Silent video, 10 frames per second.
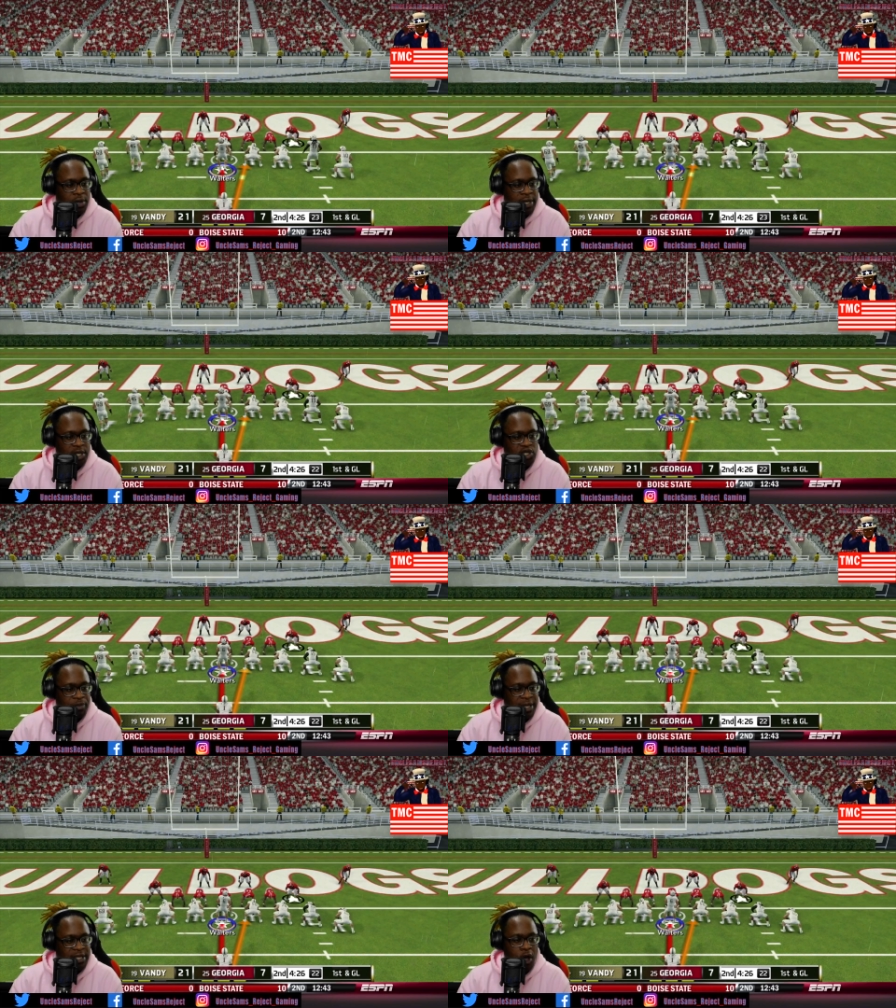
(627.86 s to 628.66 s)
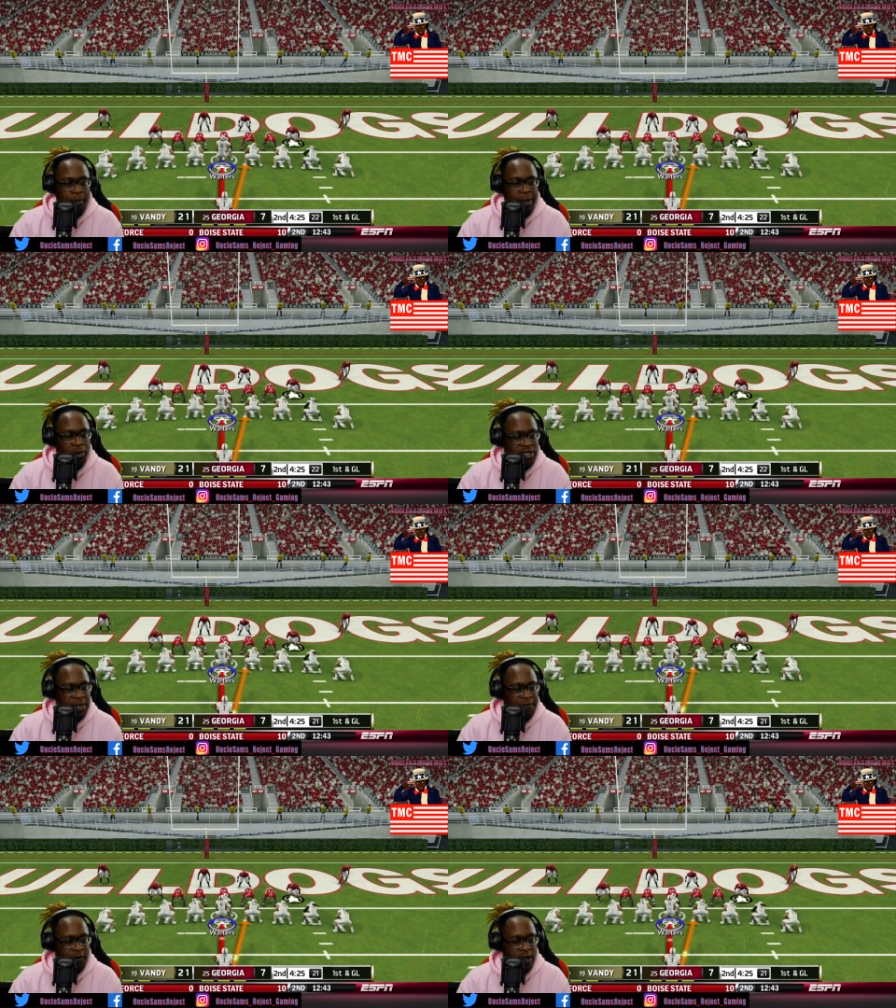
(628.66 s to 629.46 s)
We need you, big dog. Big
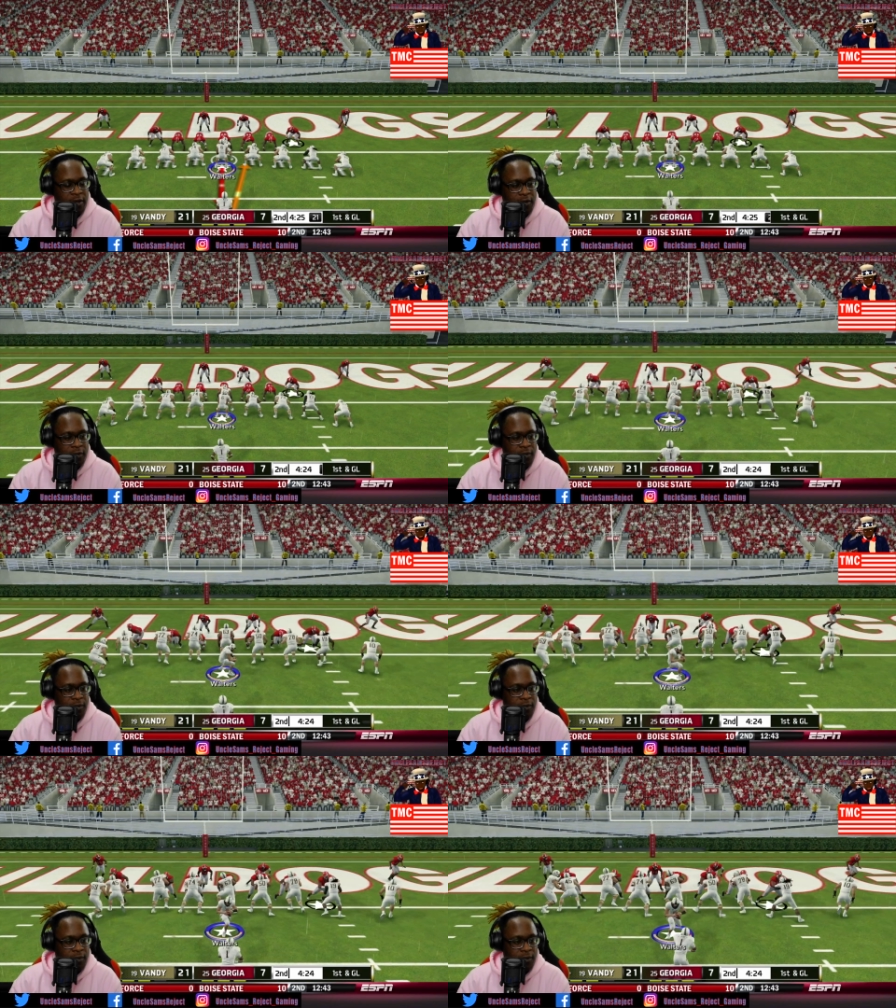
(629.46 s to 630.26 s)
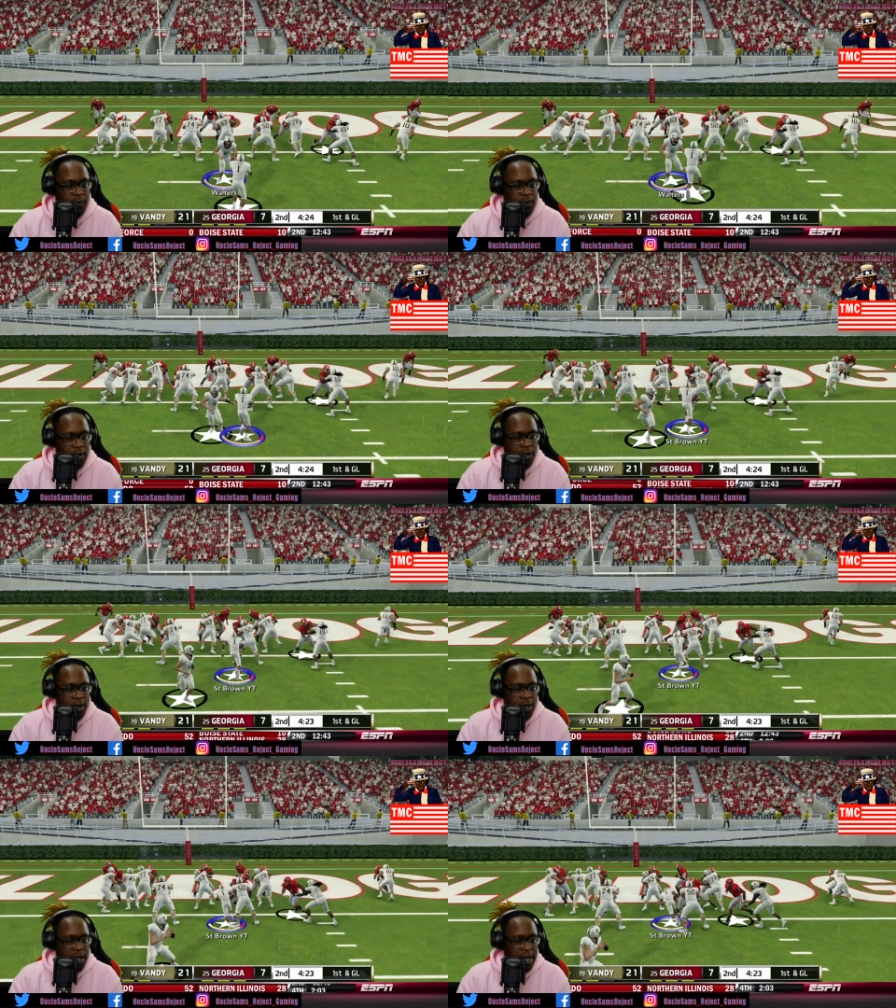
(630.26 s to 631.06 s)
boys up front.
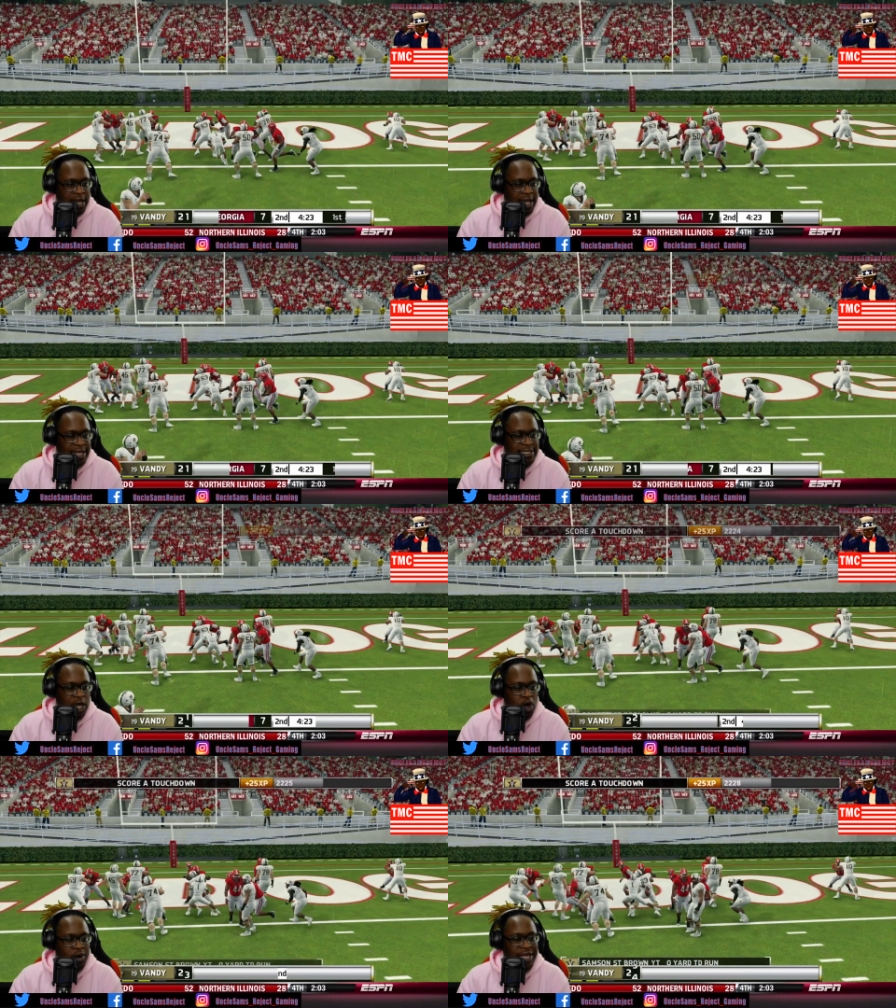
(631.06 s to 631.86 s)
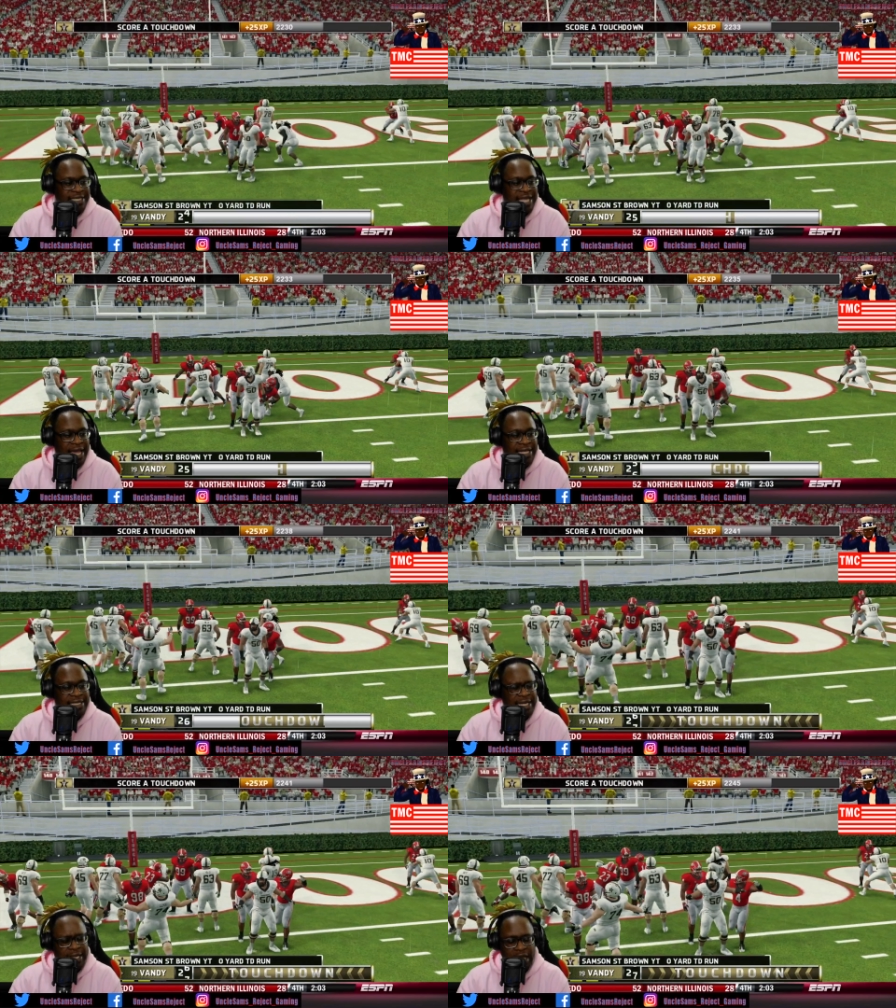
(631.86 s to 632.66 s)
In the end zone, his
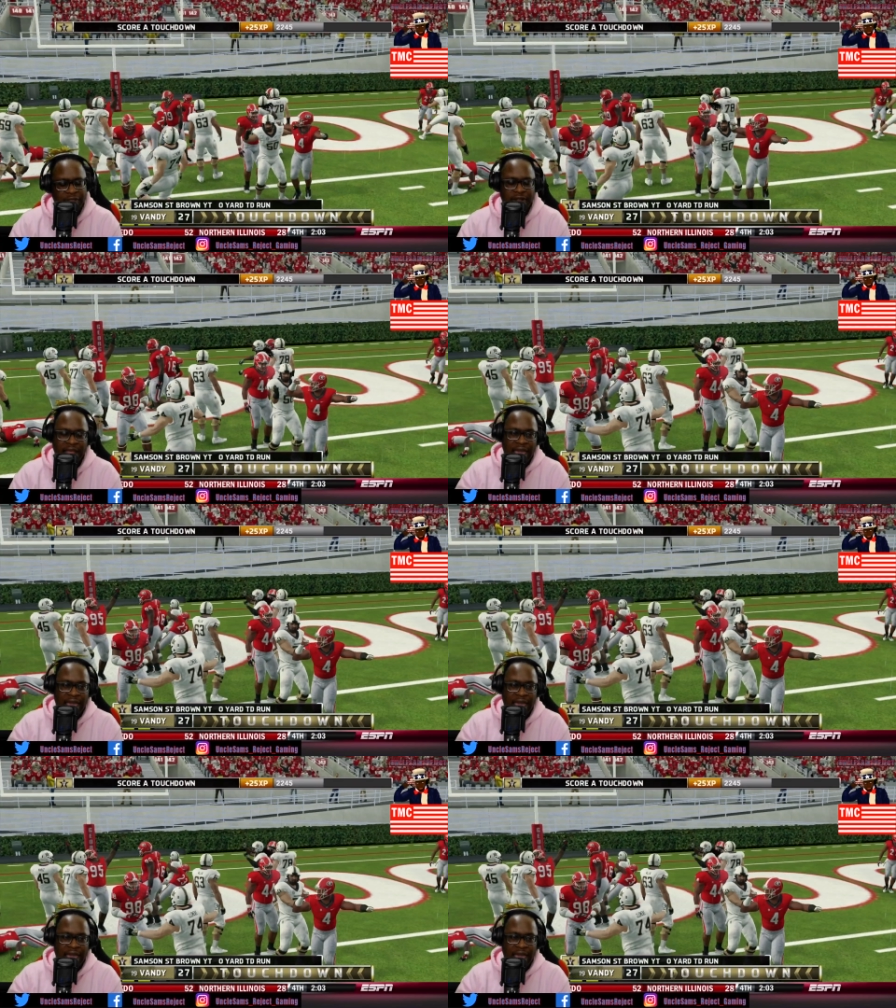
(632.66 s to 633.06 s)
second TD of the